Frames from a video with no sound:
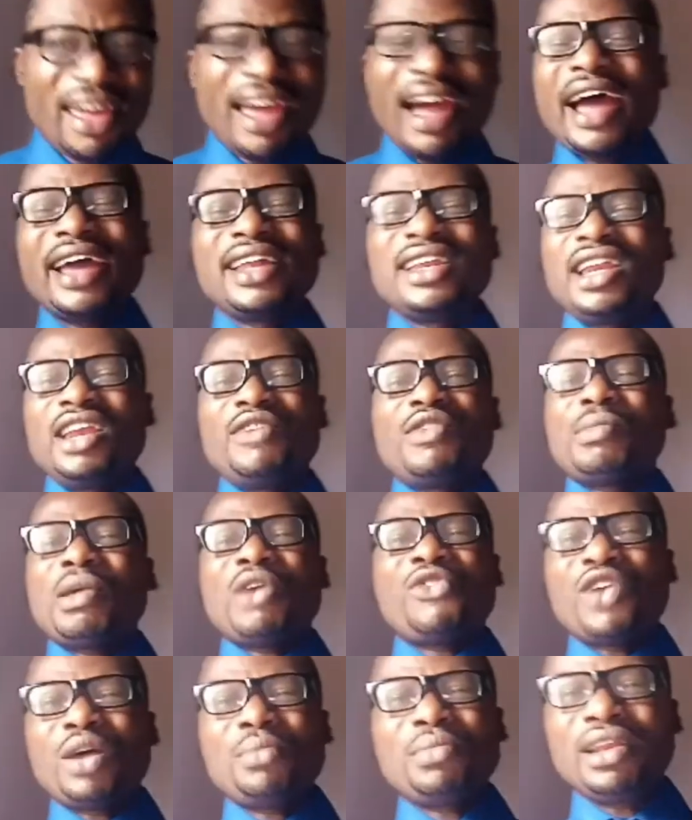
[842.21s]
I deliver my
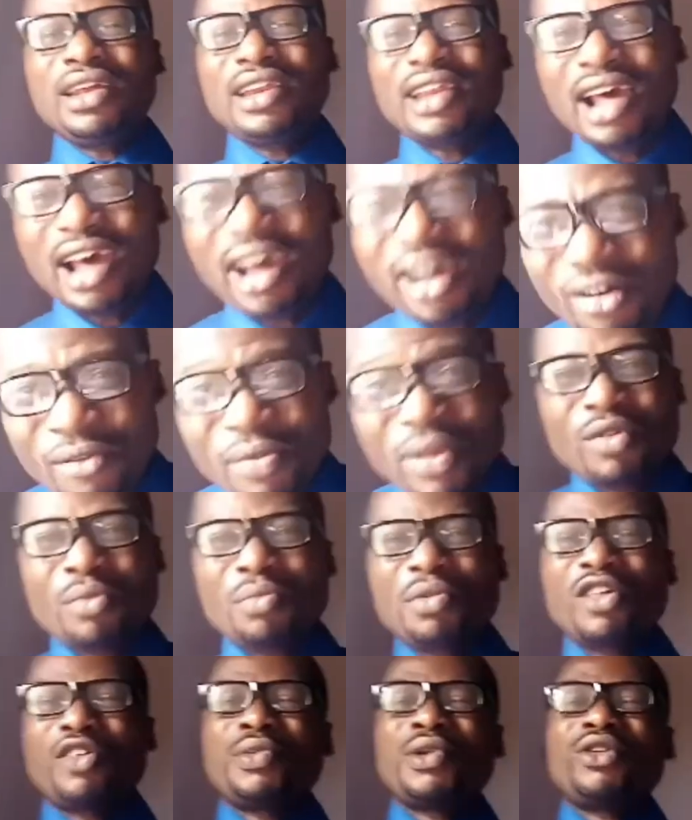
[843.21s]
family now from
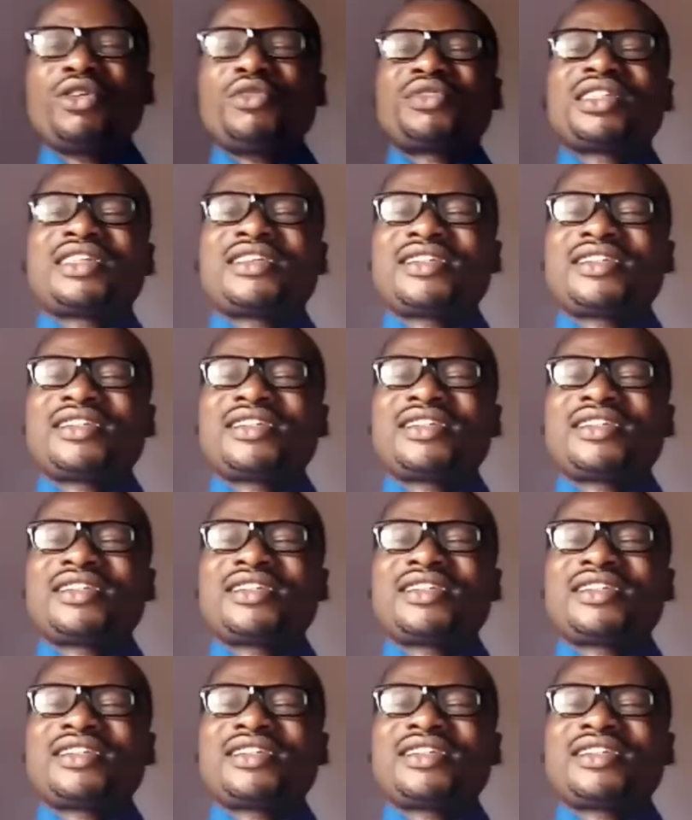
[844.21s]
the spirit of